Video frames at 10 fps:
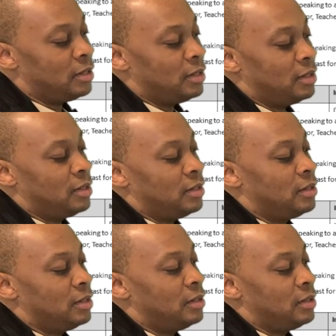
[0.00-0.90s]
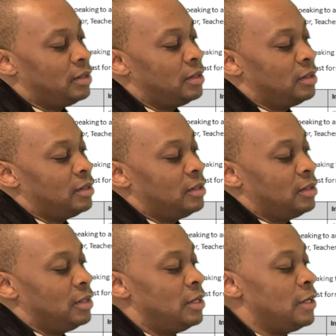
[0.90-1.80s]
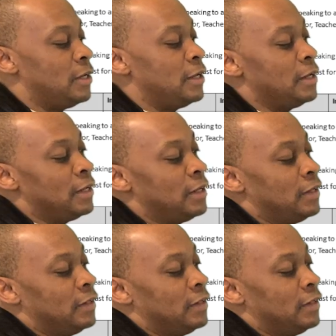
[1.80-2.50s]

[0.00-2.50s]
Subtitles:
Nothing is said.